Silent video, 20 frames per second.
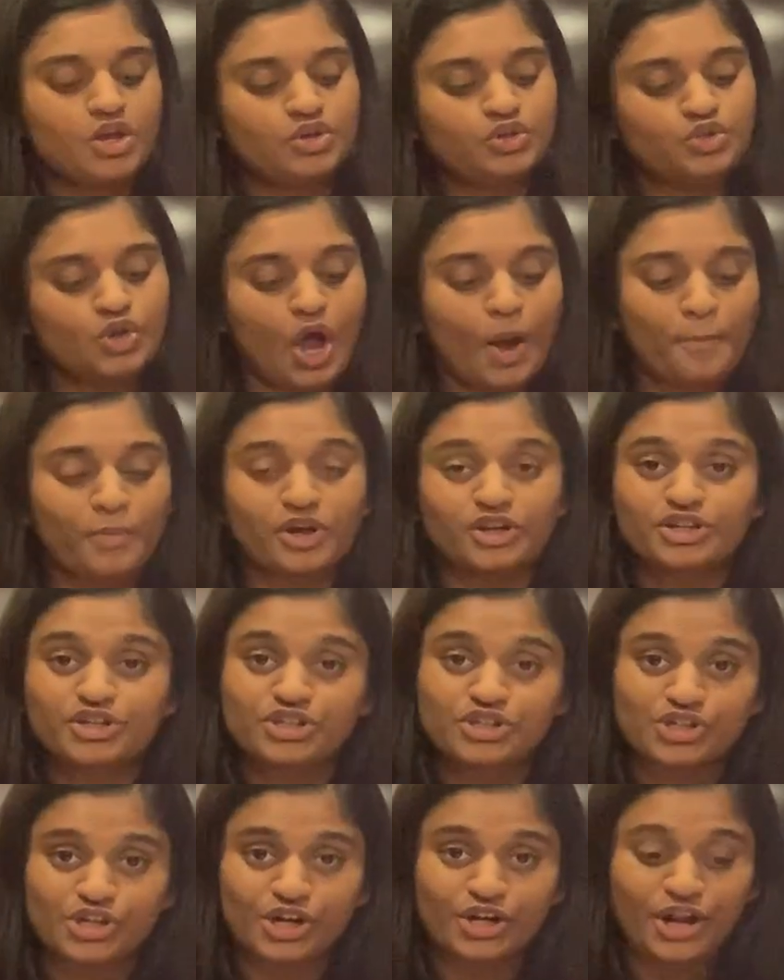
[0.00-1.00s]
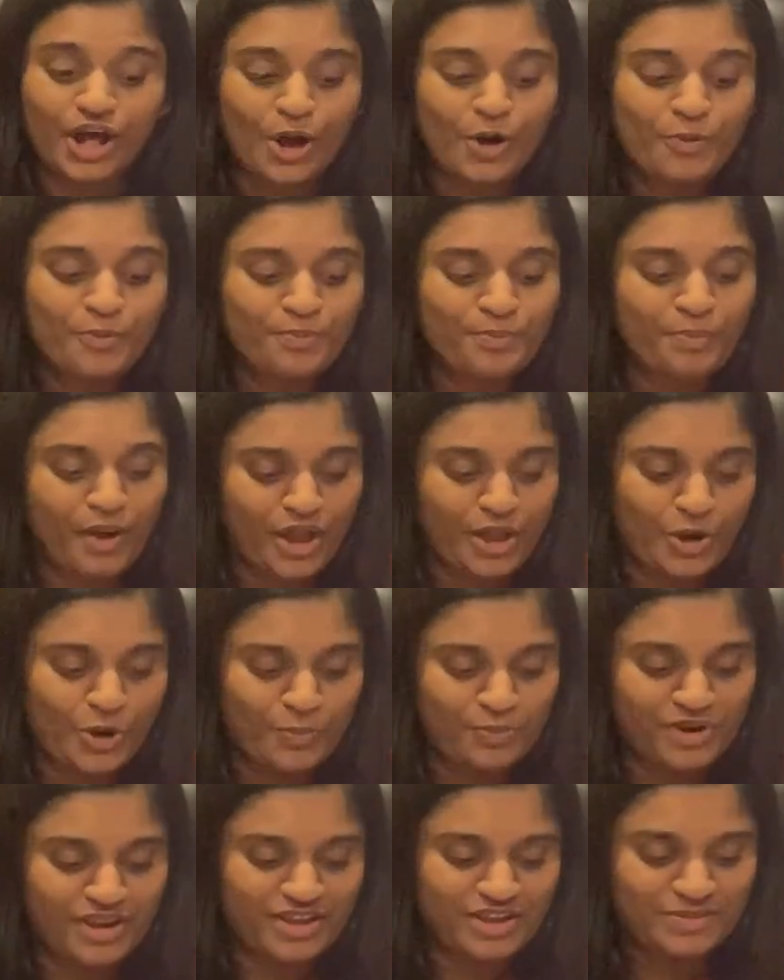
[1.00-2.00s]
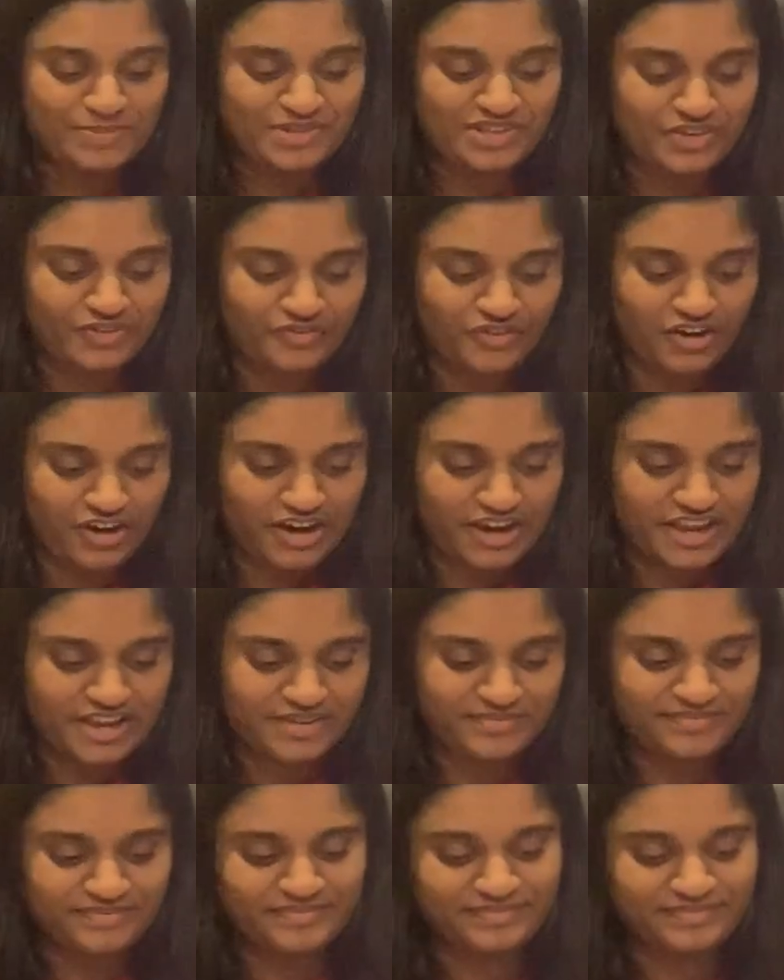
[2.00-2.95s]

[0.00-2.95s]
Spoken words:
So I'm going to start out by opening up Safari.